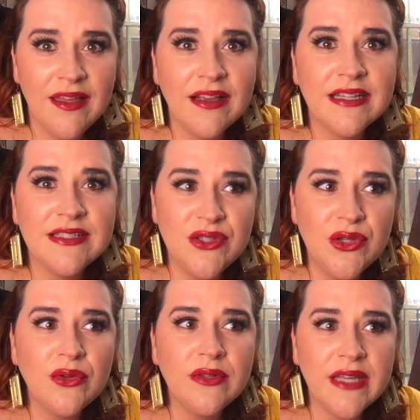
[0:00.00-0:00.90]
because
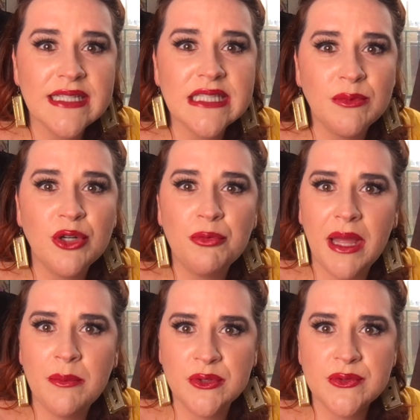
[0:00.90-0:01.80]
you'll get some little
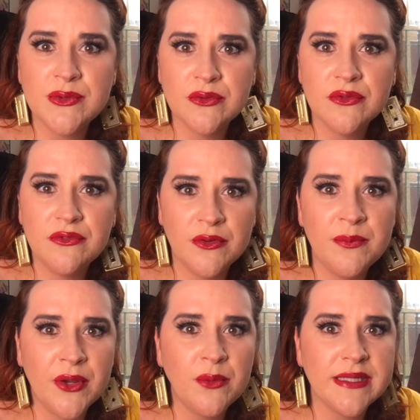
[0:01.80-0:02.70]
pebbles from
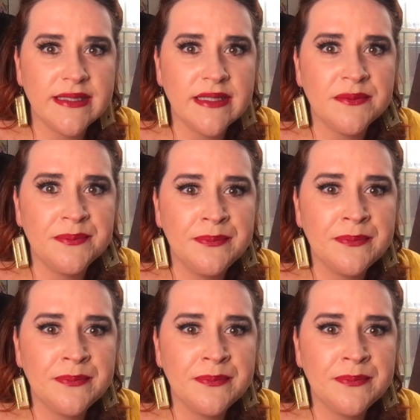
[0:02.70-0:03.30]
their wisdom.